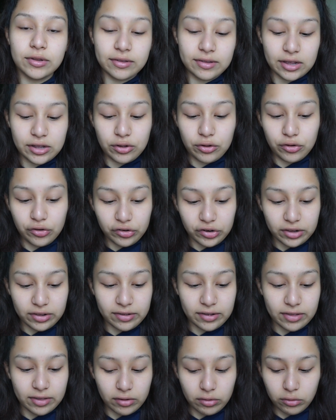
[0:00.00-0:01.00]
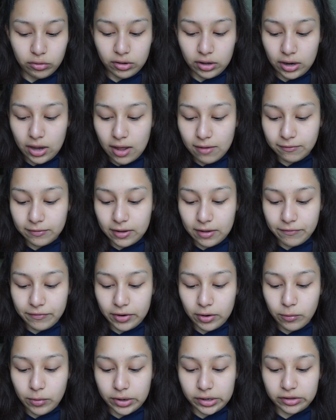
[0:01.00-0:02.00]
ones that you usually see. This is a lot
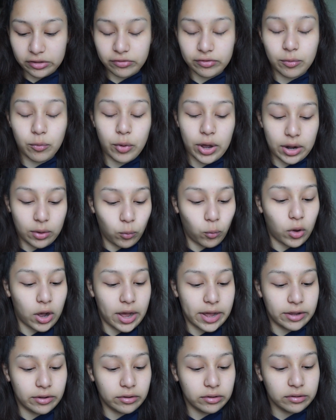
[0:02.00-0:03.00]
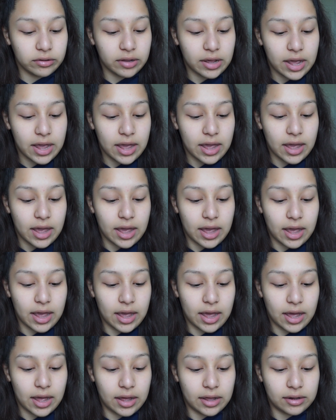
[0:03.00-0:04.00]
fluffier one. It's from Wet n Wild.
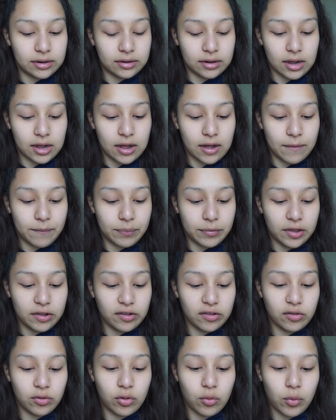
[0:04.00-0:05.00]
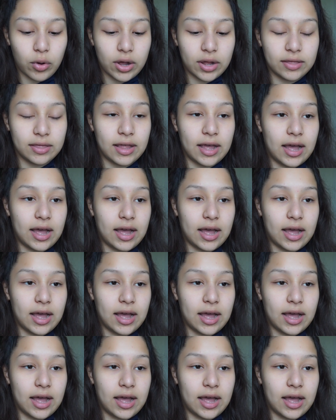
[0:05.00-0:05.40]
And this is the one